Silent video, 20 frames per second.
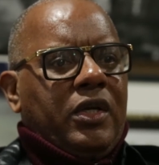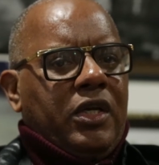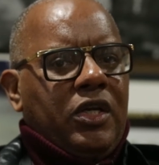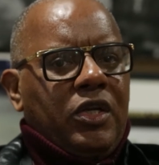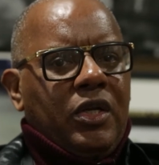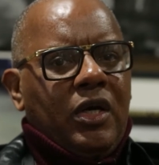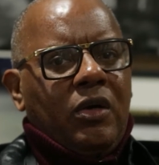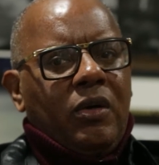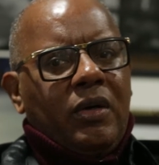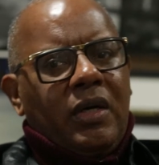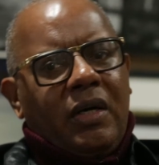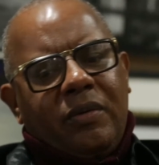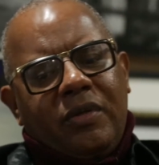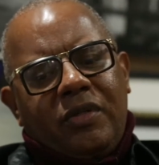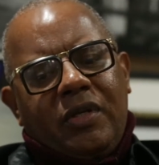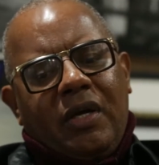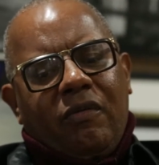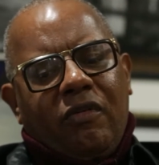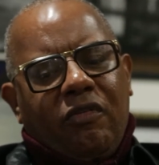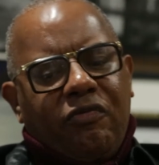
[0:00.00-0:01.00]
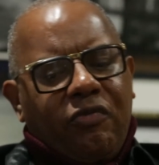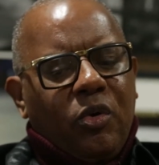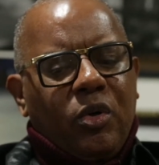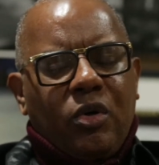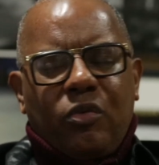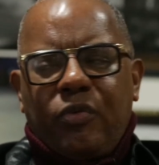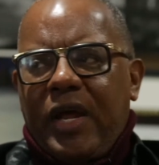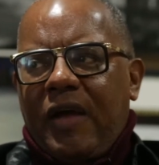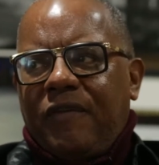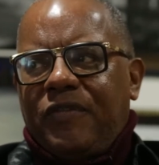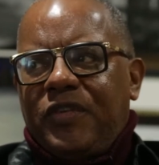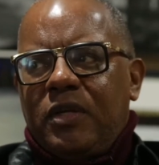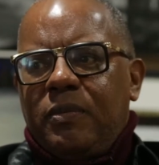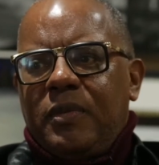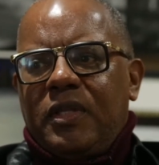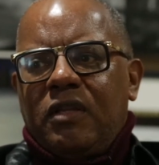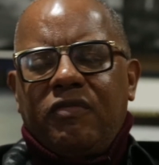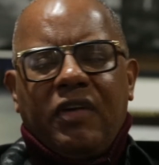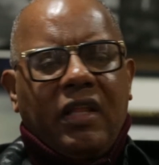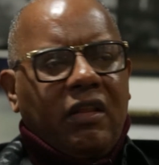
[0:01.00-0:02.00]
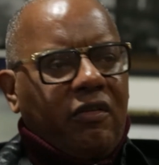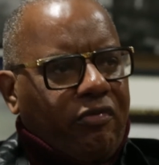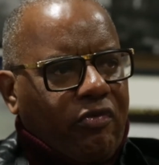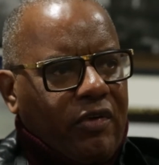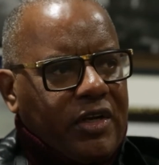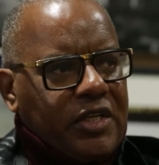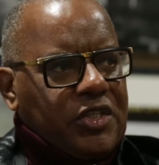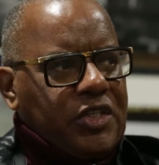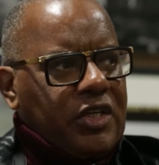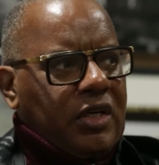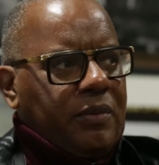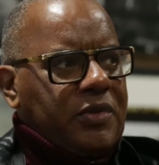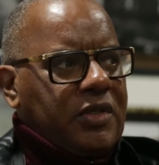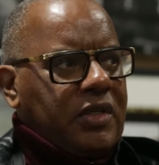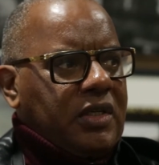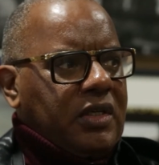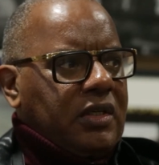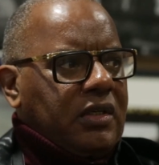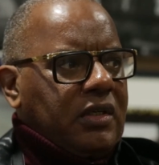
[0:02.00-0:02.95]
I would photograph them and develop friendships.